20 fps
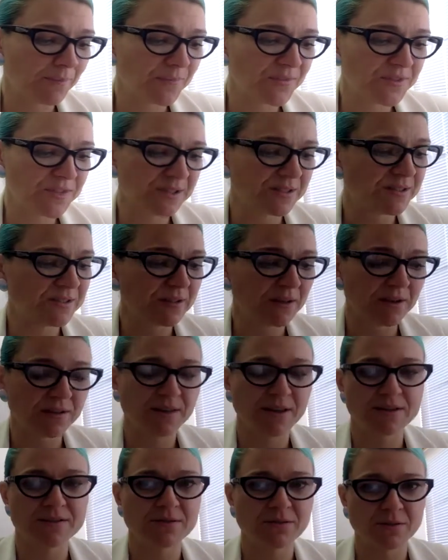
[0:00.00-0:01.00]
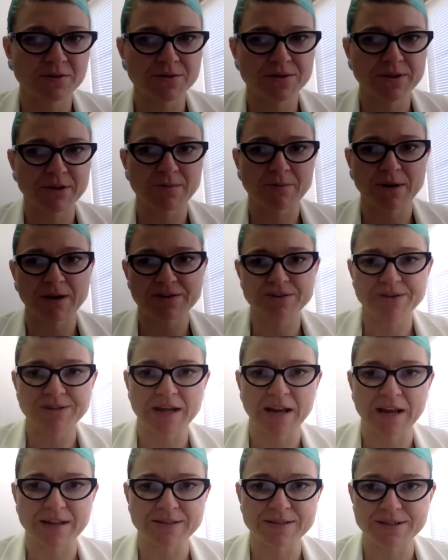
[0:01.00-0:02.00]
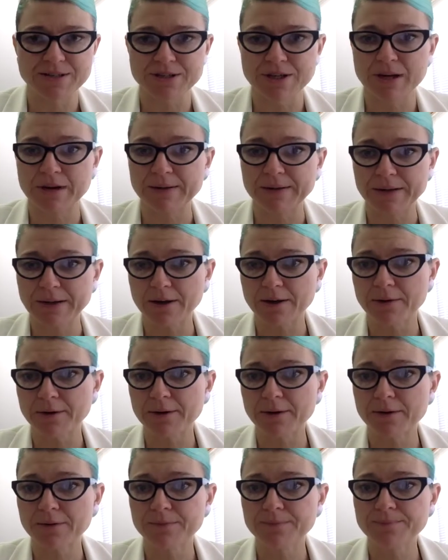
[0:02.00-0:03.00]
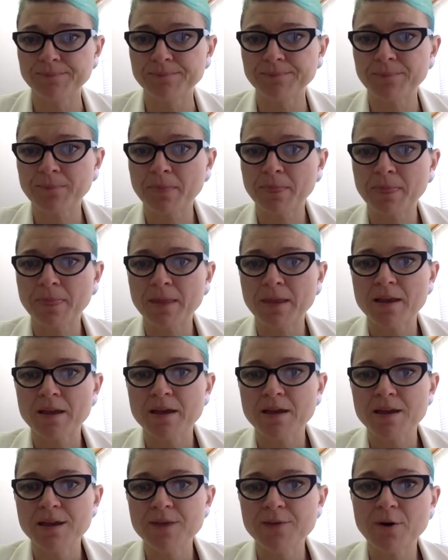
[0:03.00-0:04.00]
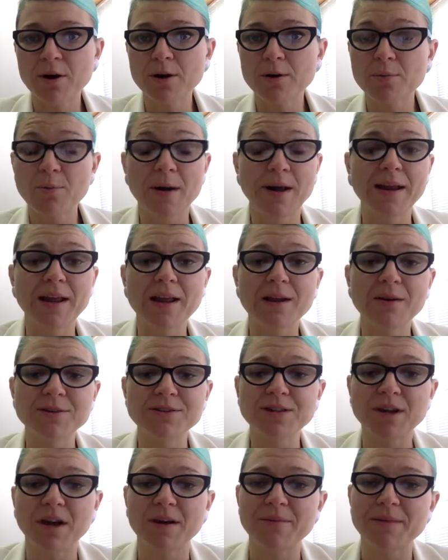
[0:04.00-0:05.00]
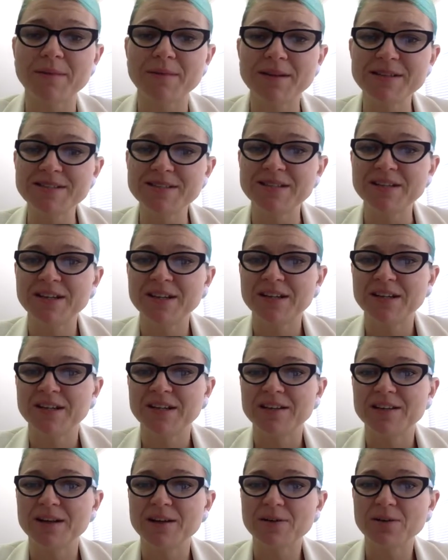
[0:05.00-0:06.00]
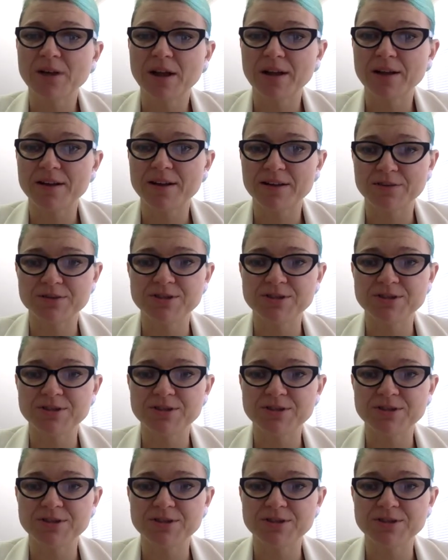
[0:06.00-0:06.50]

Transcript: just so there's not so much answer sharing going on. You've got a 1 hour time limit. It'll